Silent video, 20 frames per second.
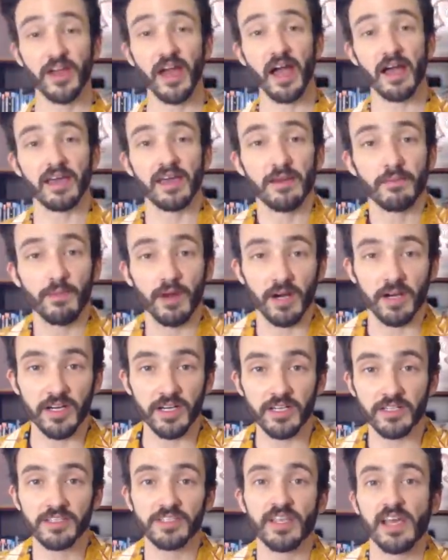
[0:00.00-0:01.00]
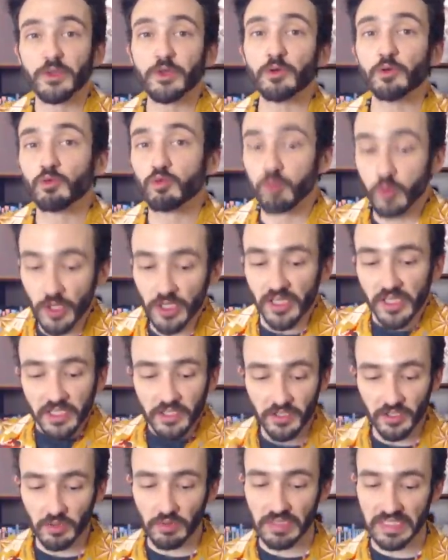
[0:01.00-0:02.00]
you got hit markers, you really
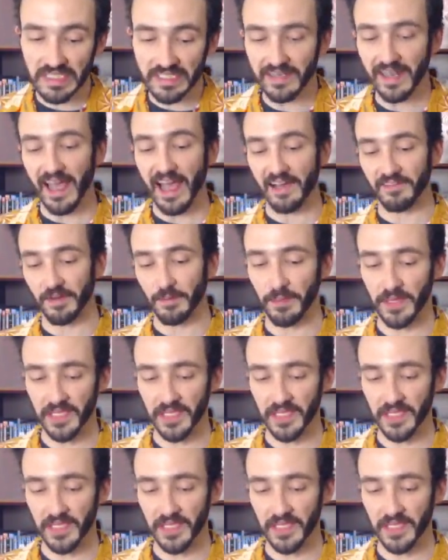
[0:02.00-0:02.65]
do need to have a